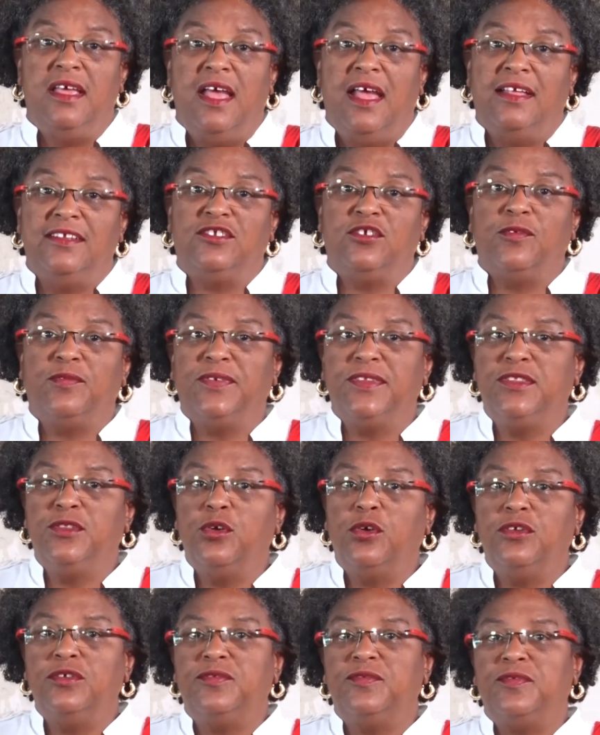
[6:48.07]
And so for
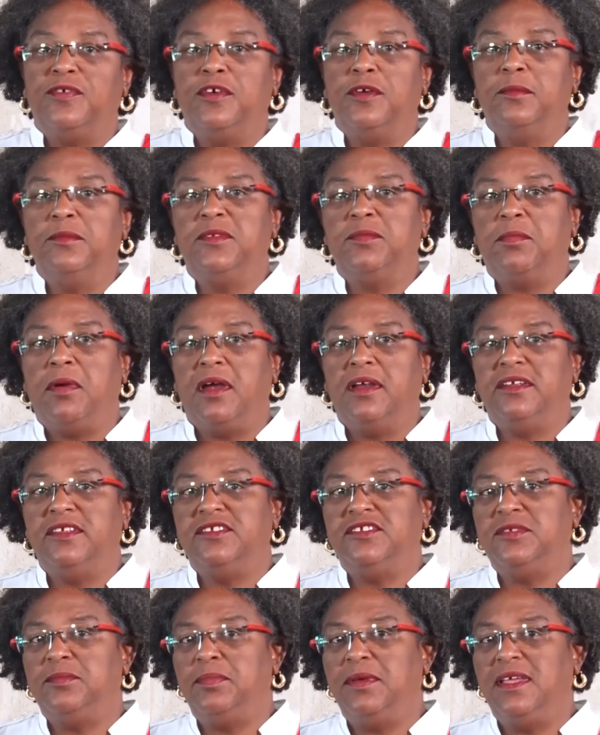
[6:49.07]
those firms
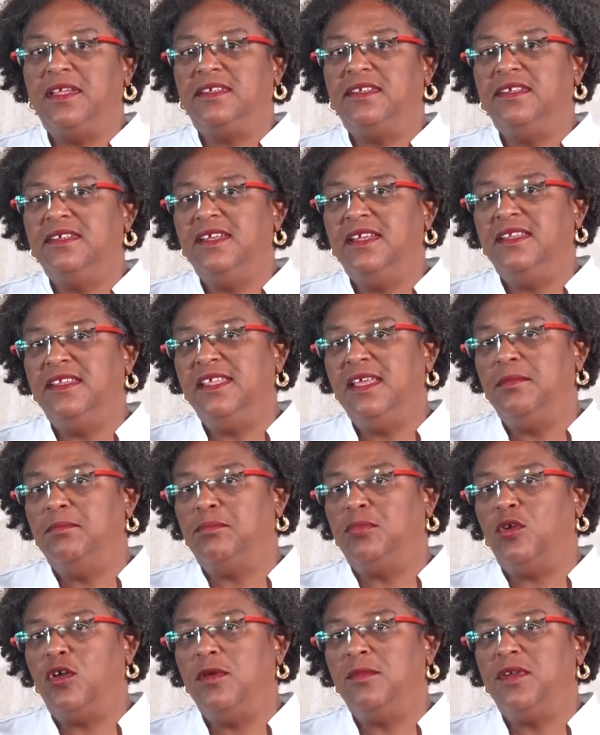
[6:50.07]
participating in the
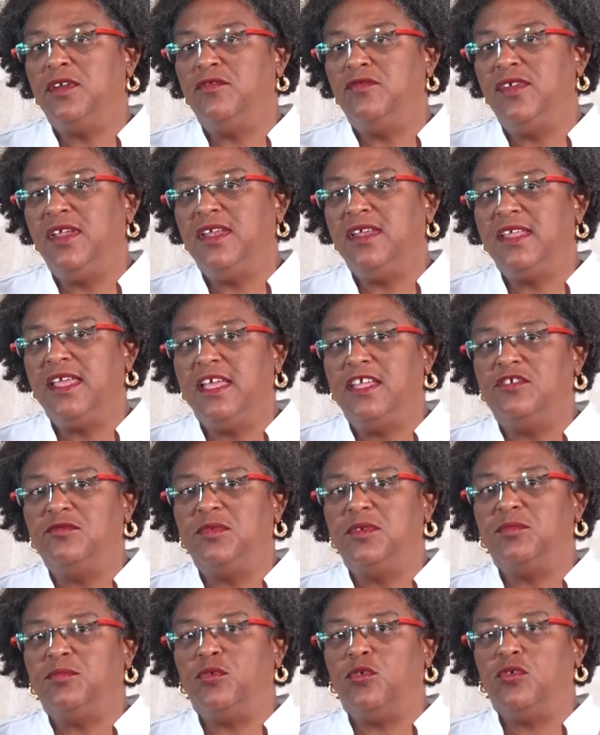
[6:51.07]
Employment
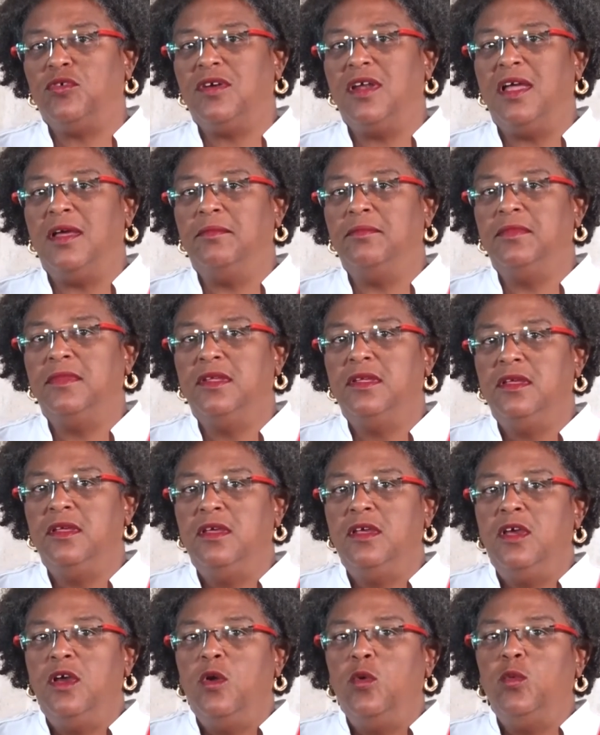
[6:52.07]
Re-engagement Programme,
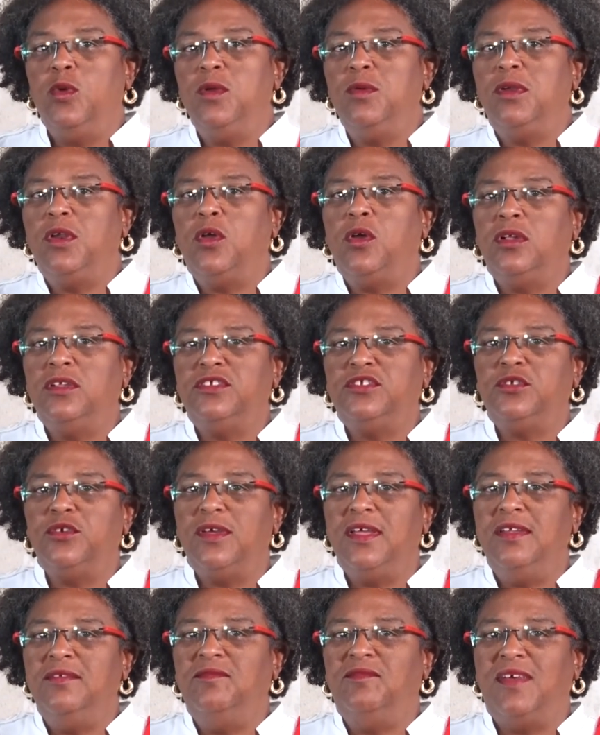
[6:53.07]
we will also
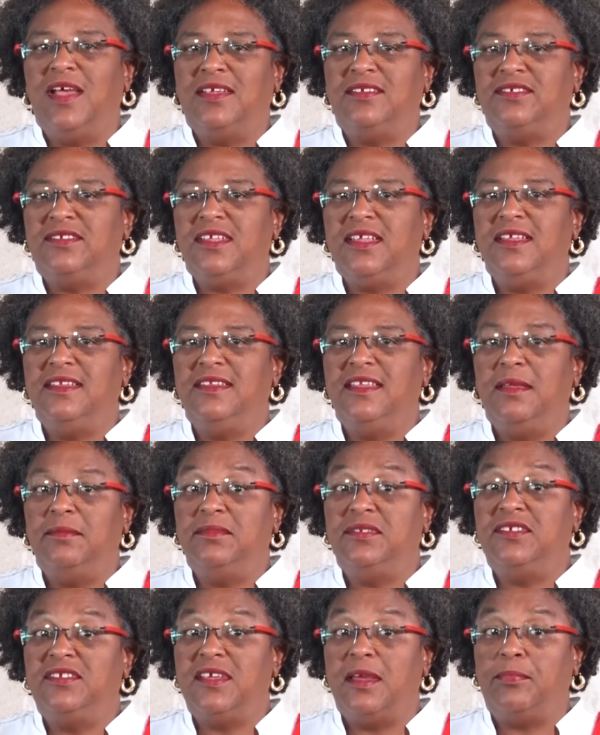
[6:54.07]
invest in them
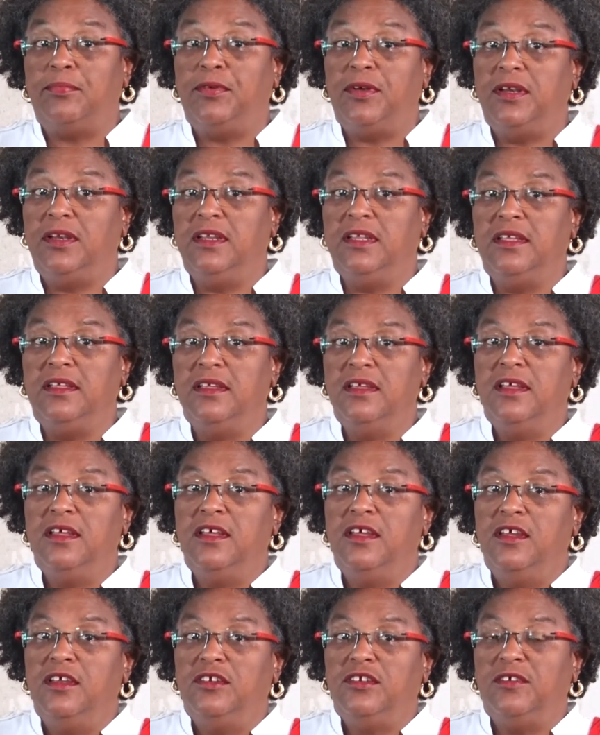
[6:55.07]
separately
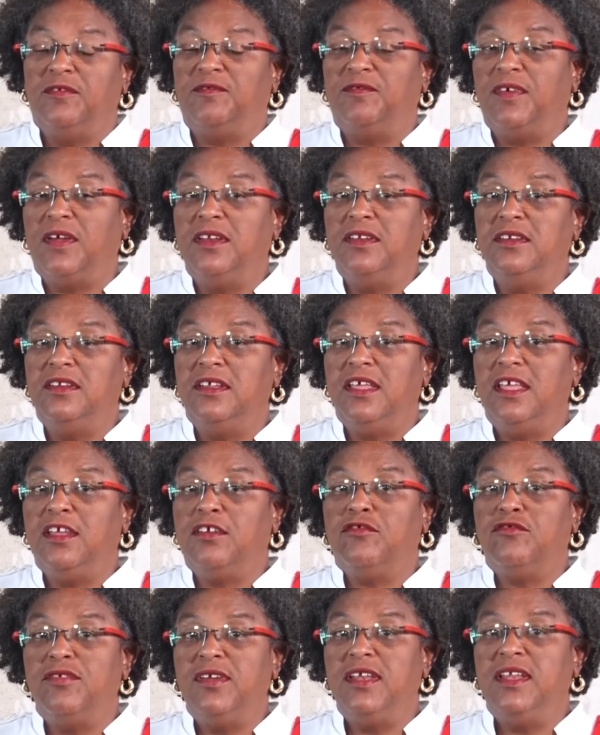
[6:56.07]
to fund a
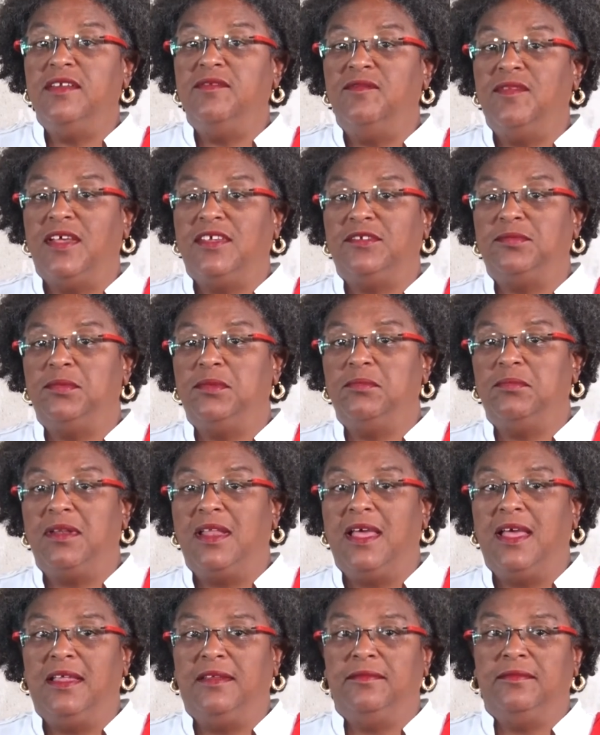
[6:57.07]
green investment
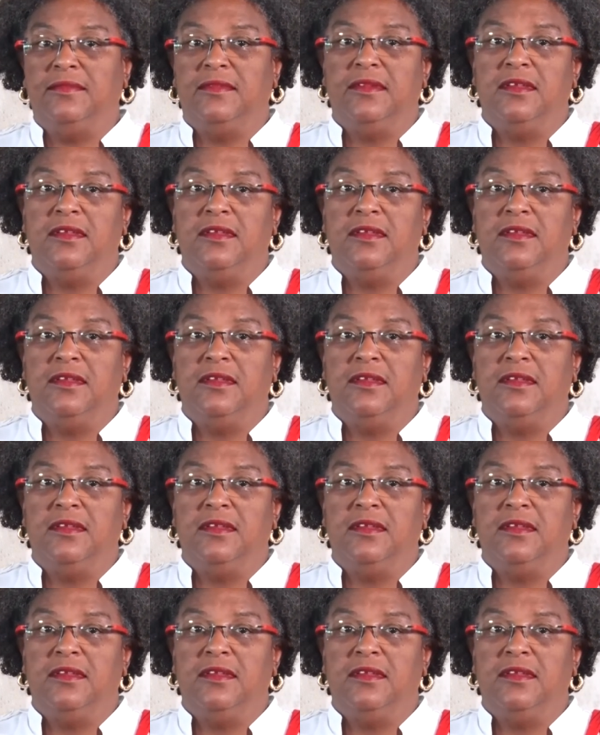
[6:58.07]
plan.